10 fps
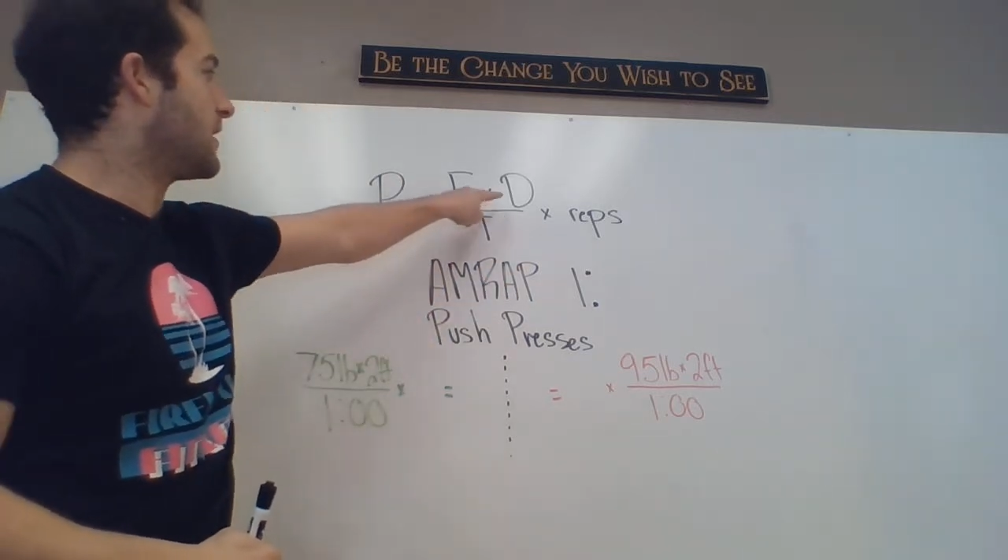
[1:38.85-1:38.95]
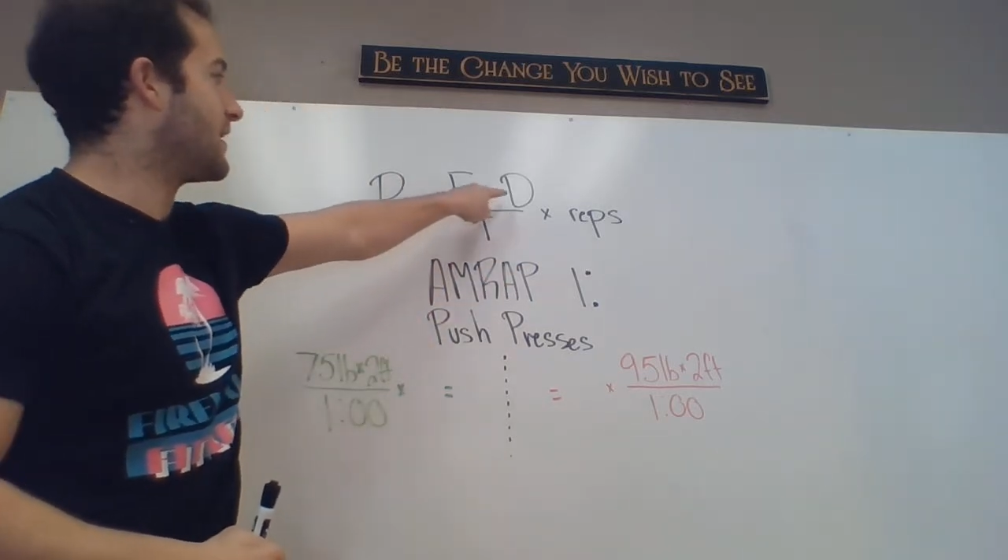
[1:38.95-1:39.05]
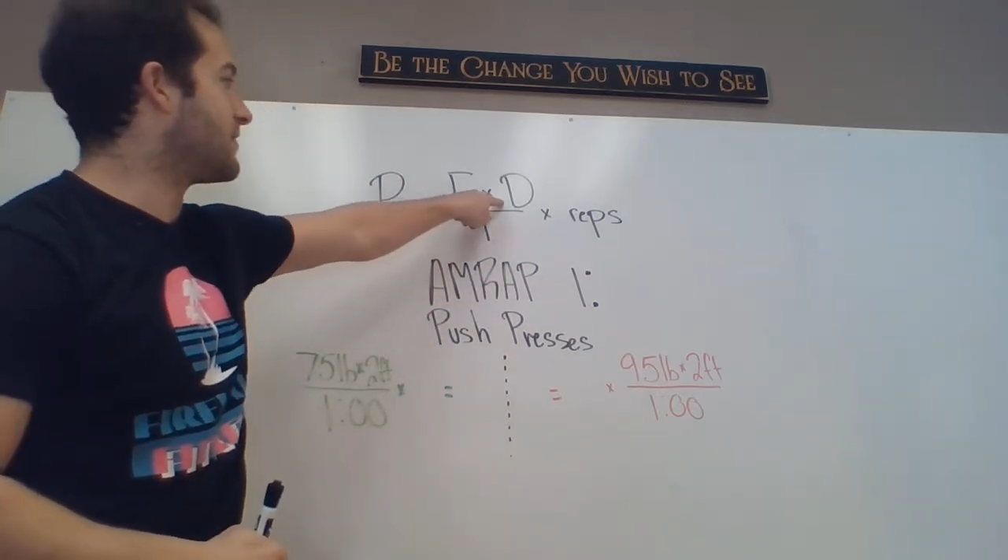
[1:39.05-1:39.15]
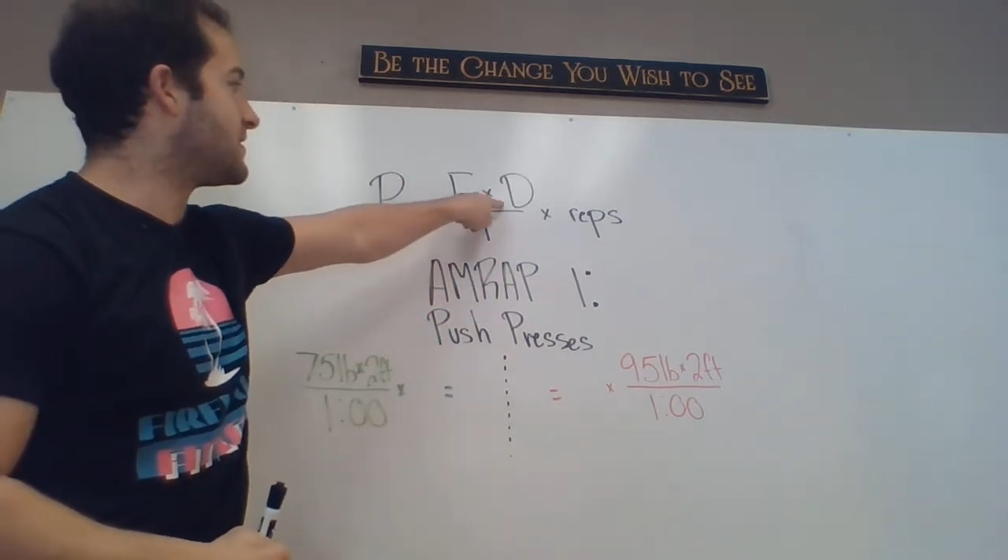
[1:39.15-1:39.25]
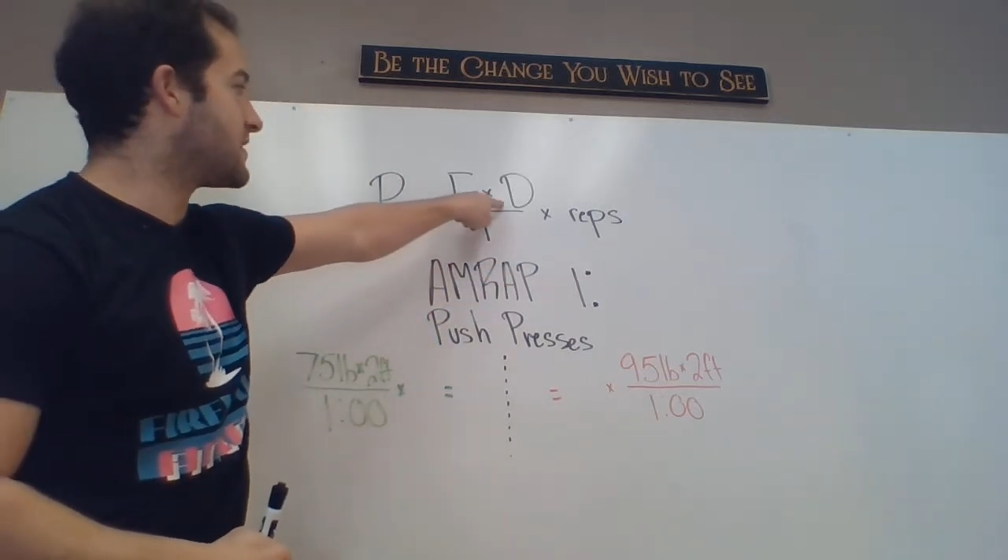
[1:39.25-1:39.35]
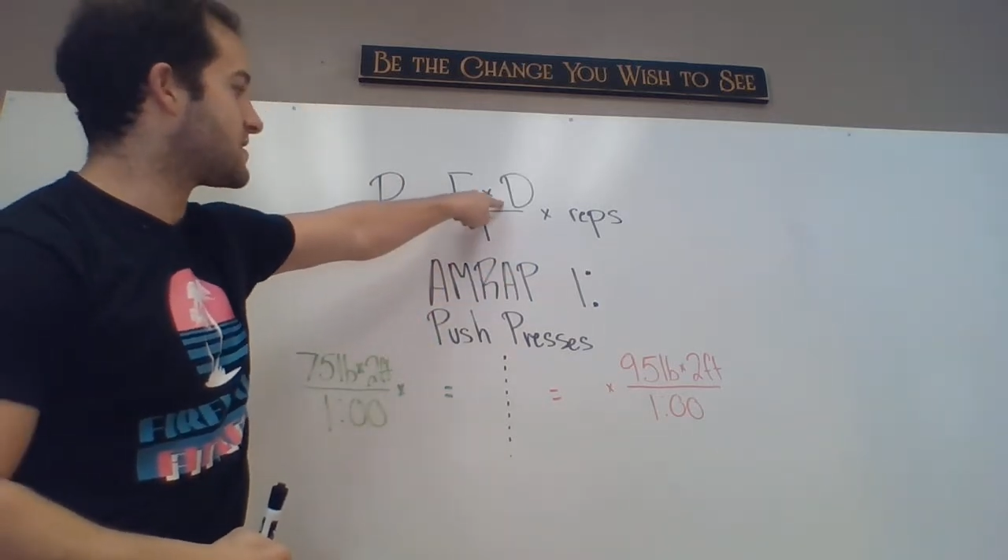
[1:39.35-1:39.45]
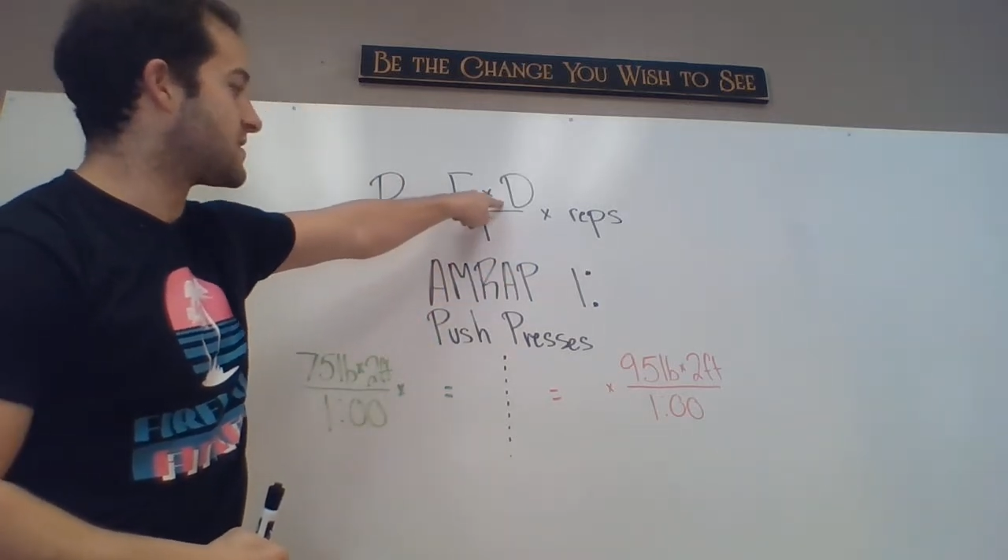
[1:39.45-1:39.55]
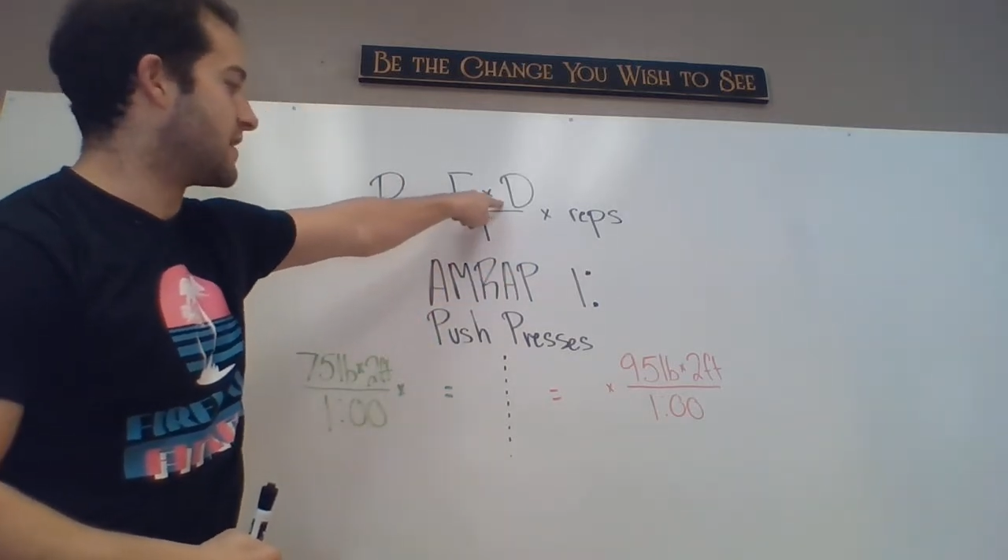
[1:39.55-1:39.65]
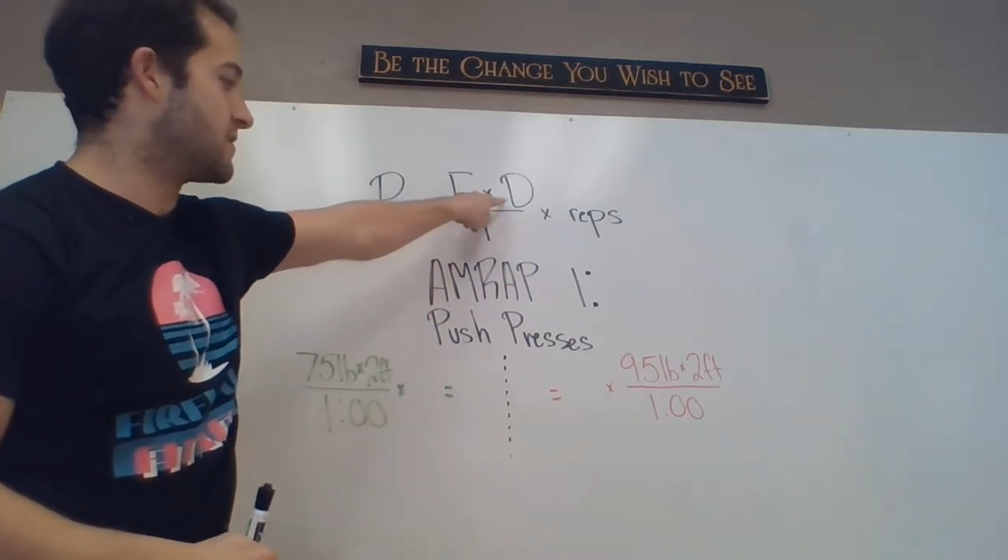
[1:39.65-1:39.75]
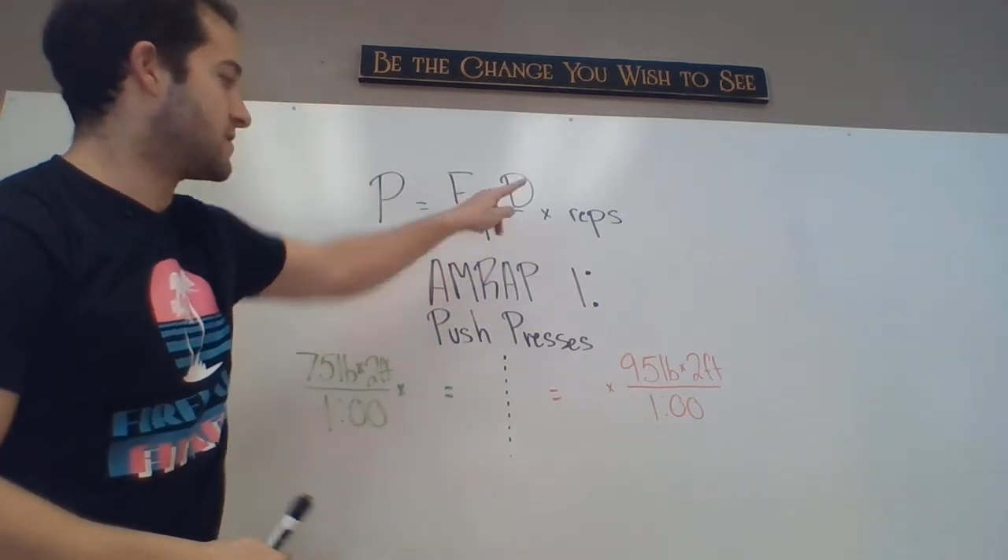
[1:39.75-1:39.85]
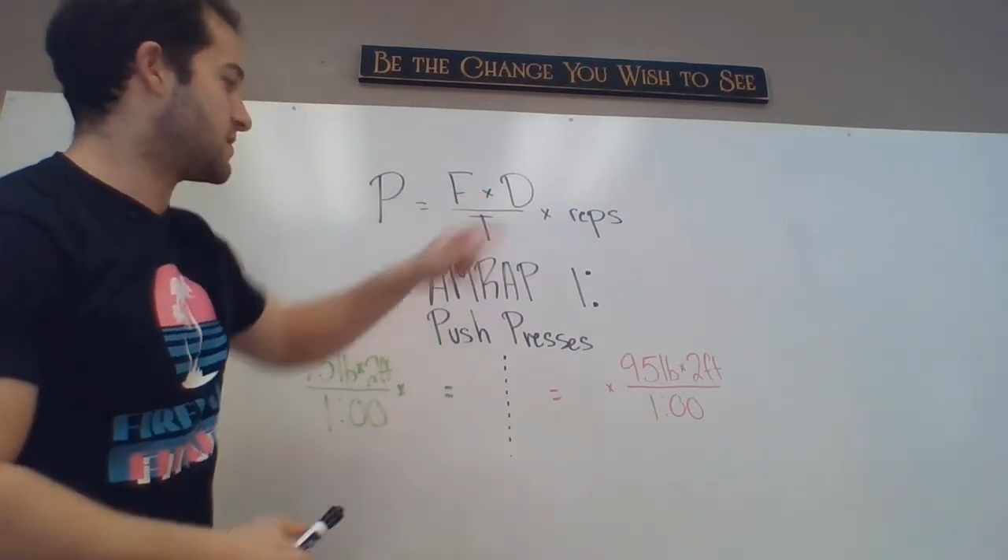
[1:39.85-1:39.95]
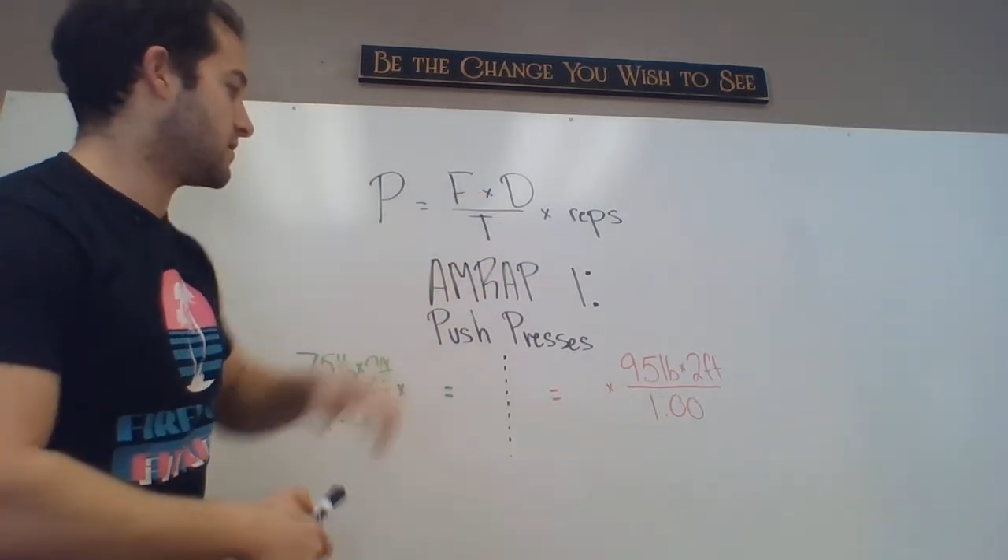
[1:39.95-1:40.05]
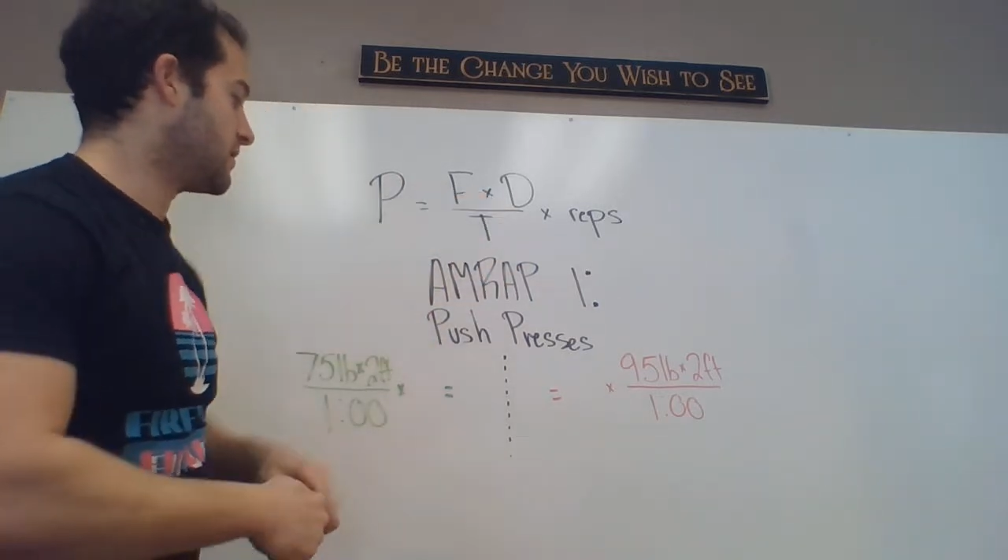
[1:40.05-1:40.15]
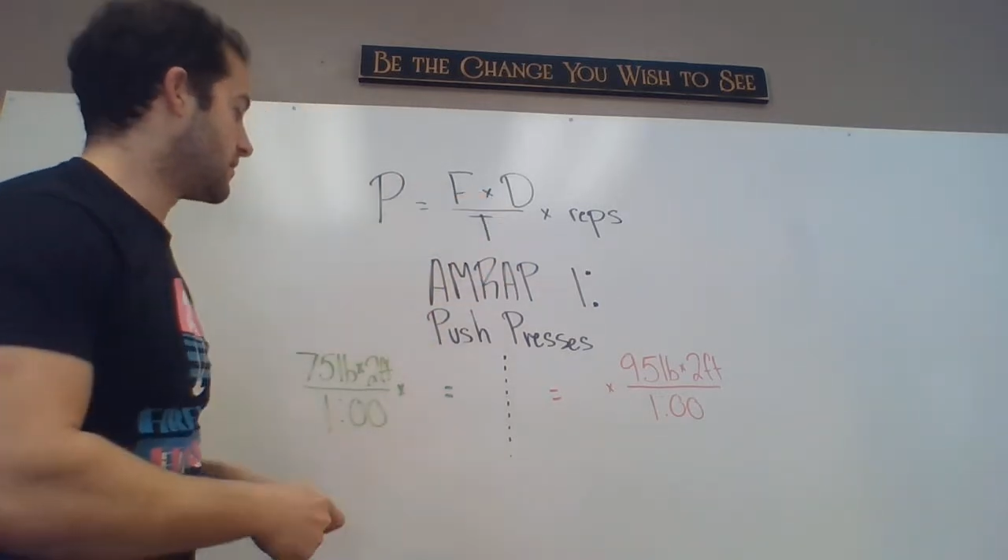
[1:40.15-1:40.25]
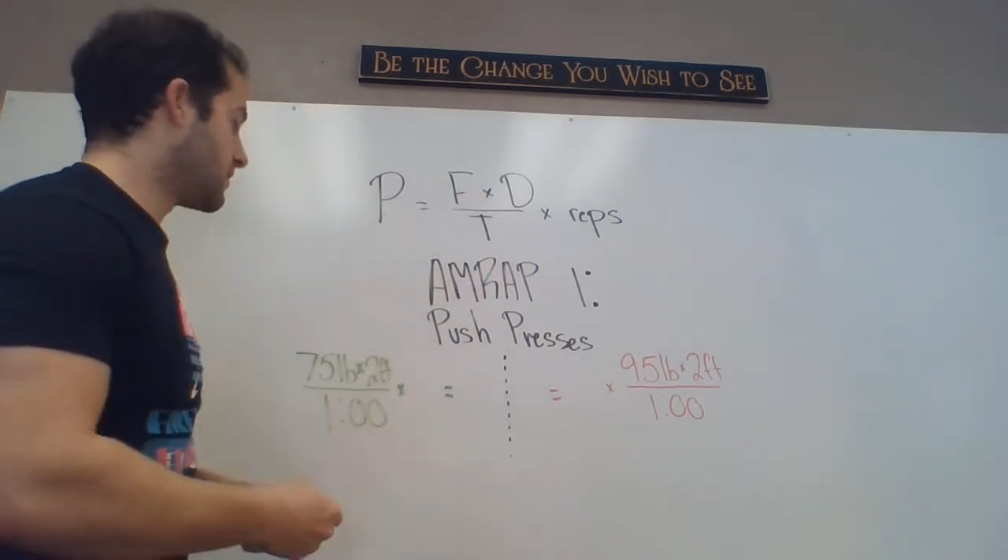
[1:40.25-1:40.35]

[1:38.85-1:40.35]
and the distance.